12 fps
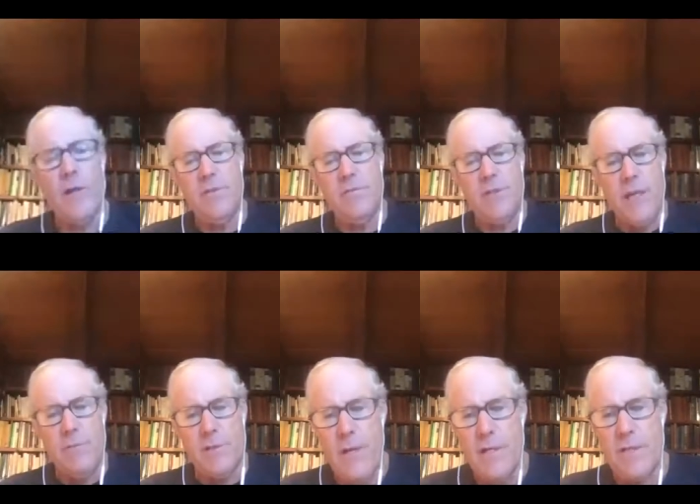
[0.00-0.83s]
jim
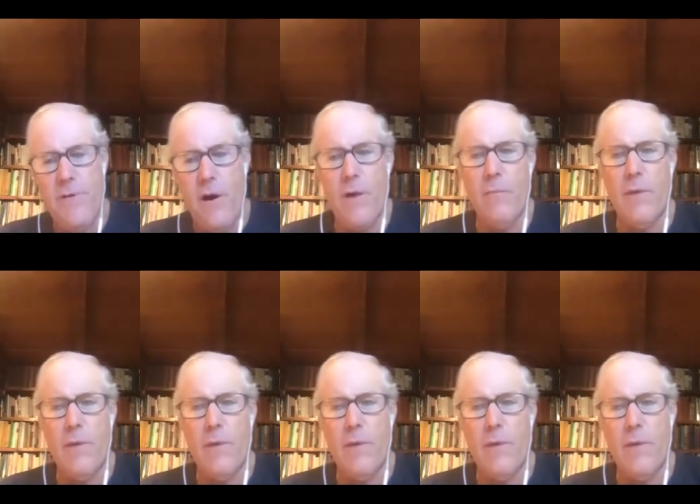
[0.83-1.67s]
smith's farm last,
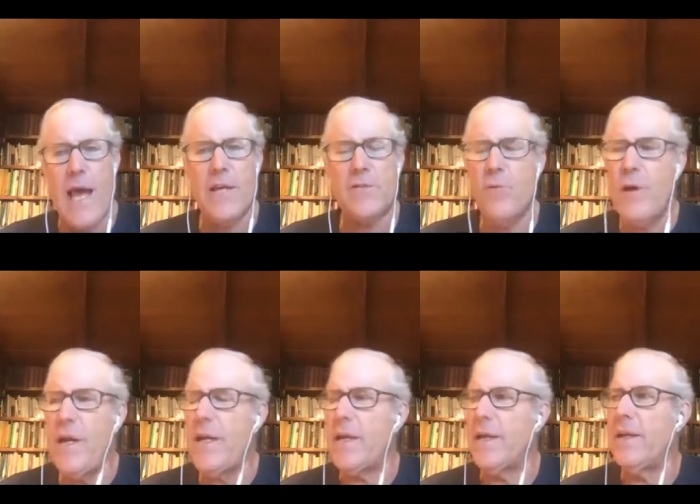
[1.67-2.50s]
last
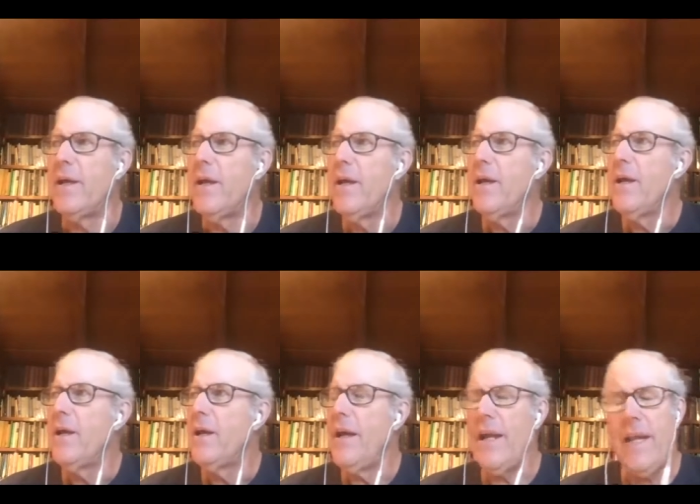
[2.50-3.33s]
week and
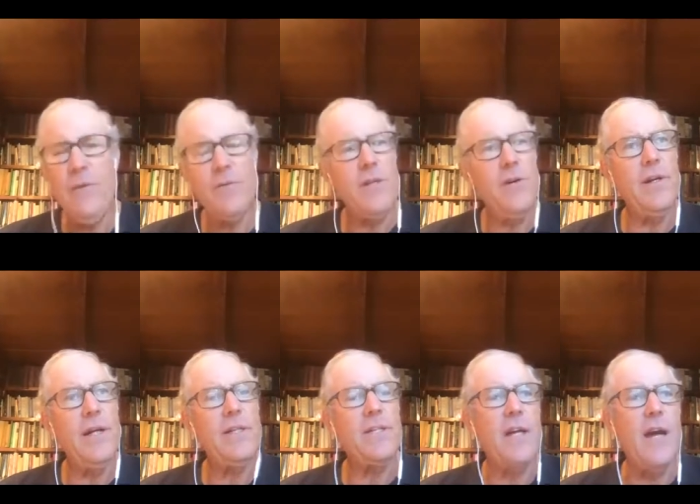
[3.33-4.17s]
and he was doing
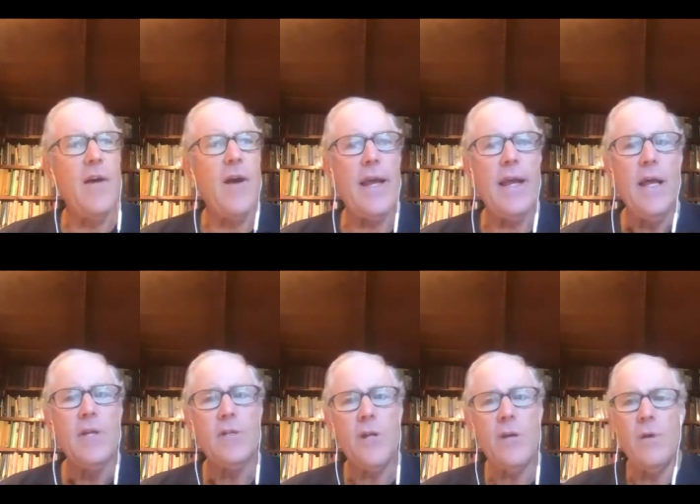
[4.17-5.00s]
this you know and
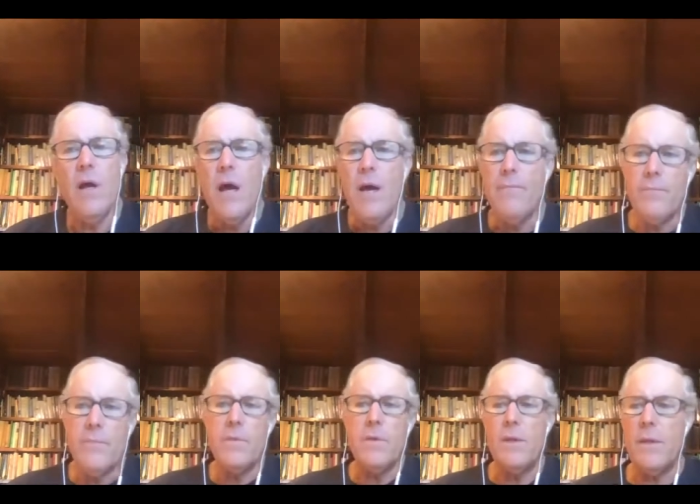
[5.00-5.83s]
so
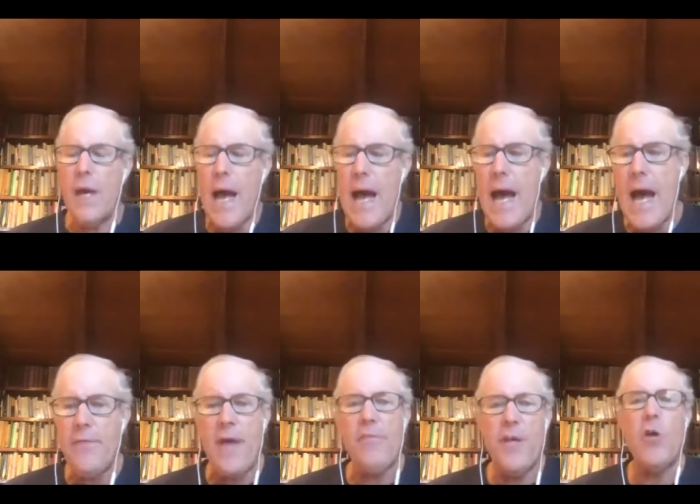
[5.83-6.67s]
I, I,
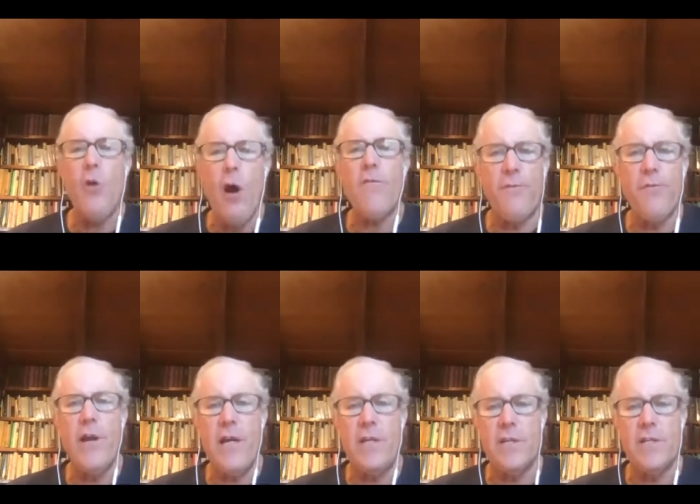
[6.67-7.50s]
think you are free
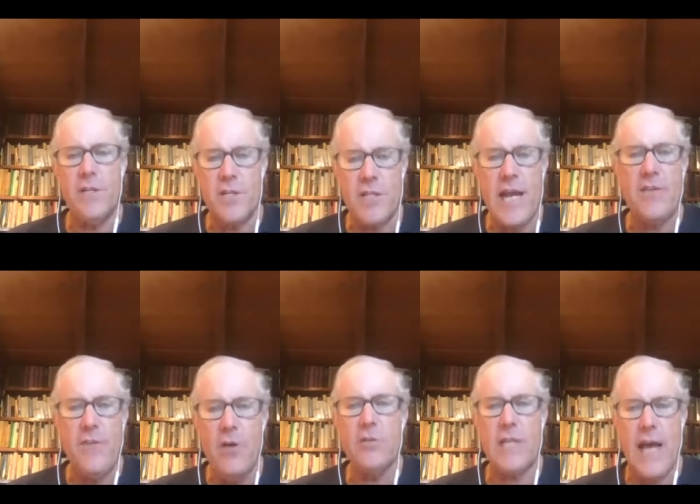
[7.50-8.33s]
to, to say
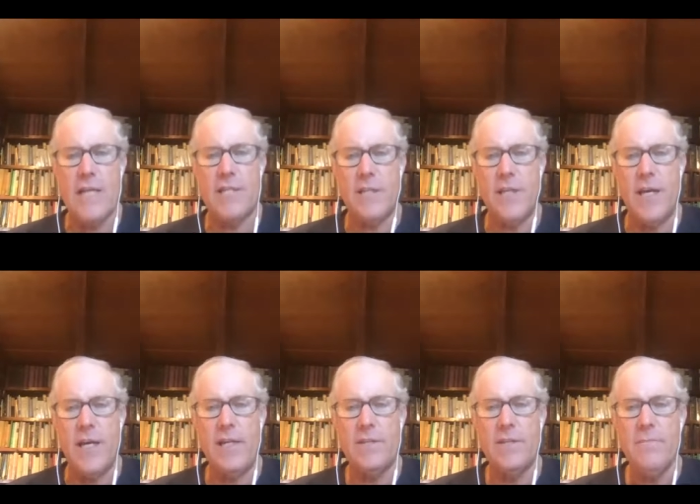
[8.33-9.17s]
those kinds of
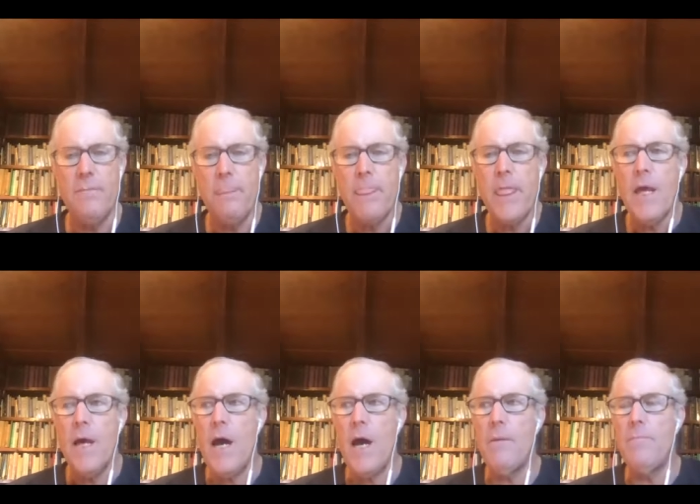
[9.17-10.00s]
things.
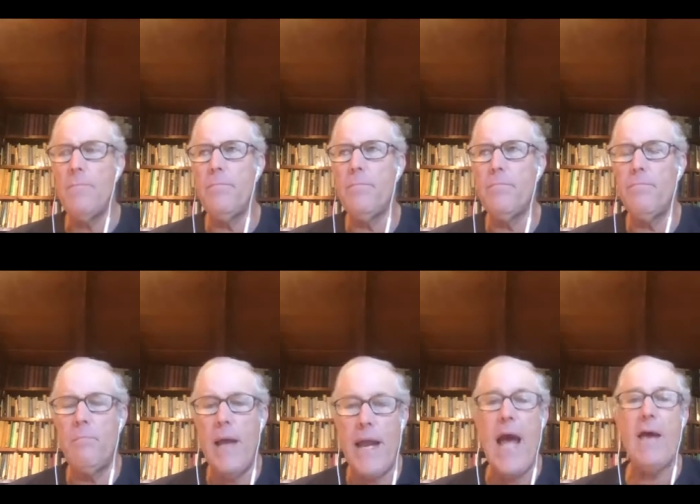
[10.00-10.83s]
Um,
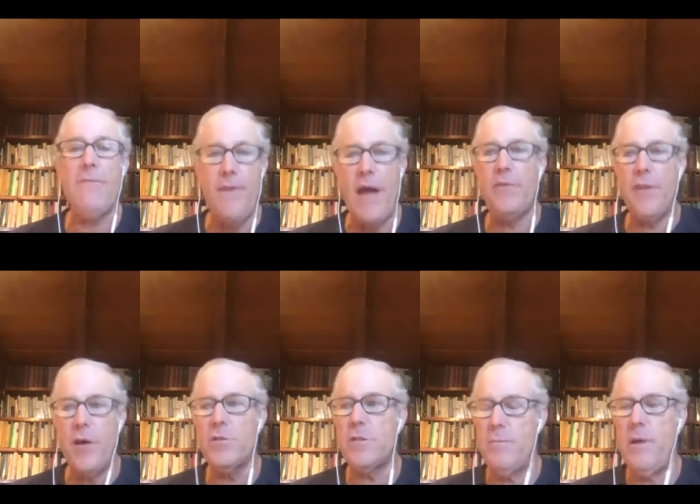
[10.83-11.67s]
and I have found
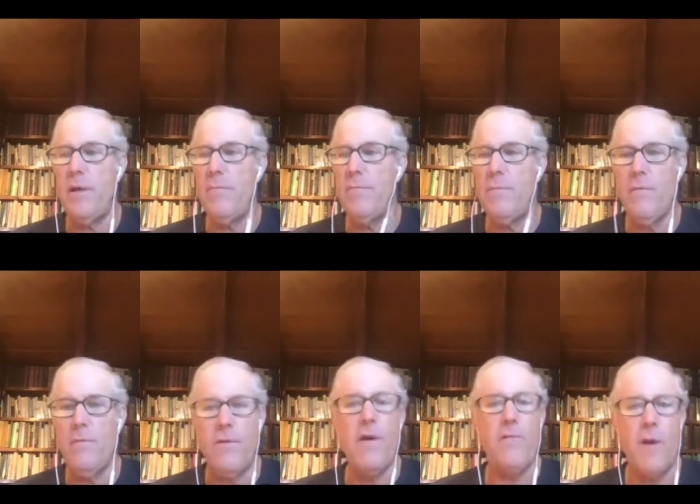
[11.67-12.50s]
those to be
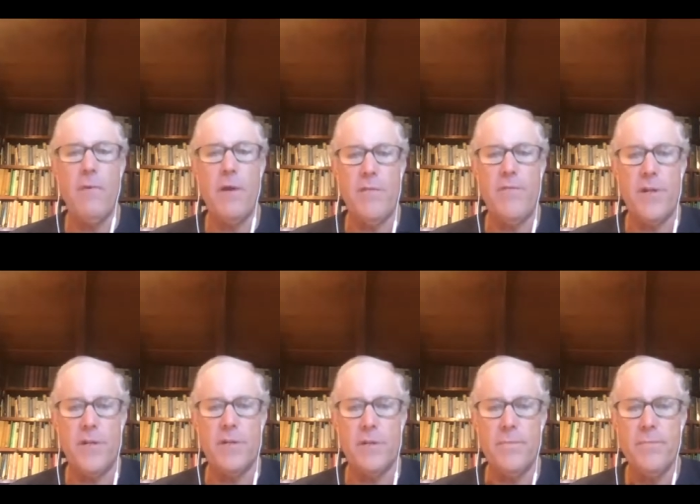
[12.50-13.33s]
very, very beneficial.